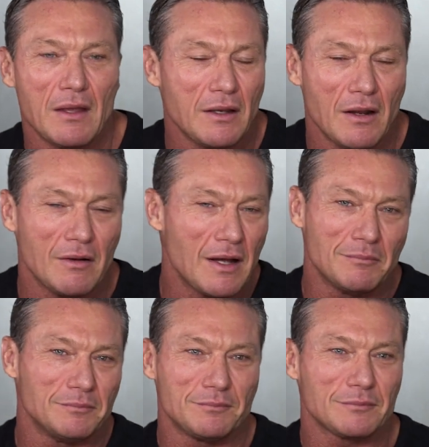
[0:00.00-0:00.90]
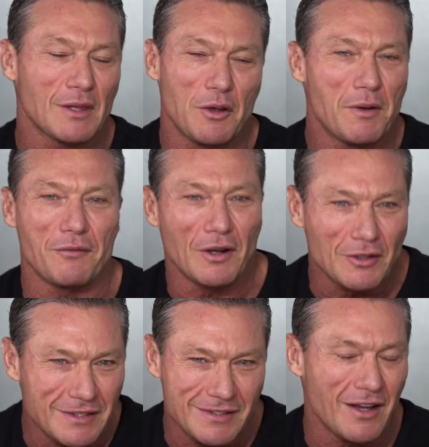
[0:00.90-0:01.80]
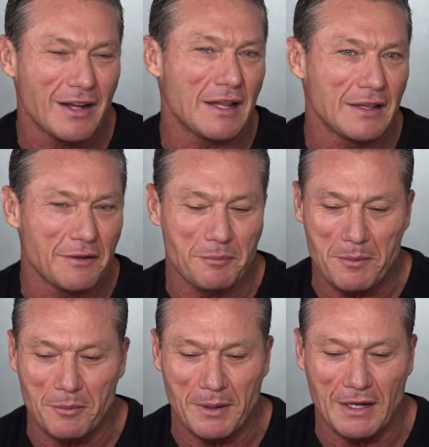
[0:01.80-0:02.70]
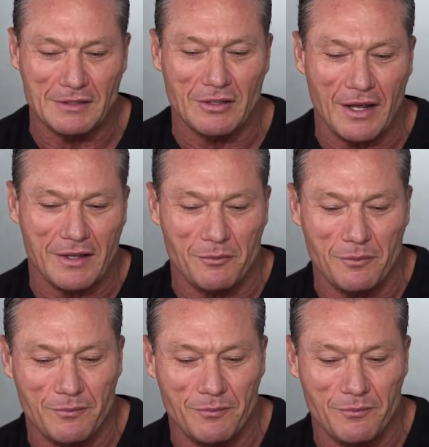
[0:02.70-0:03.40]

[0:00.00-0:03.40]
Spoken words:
you know, whoever else is there, I can't think of people, but it's like,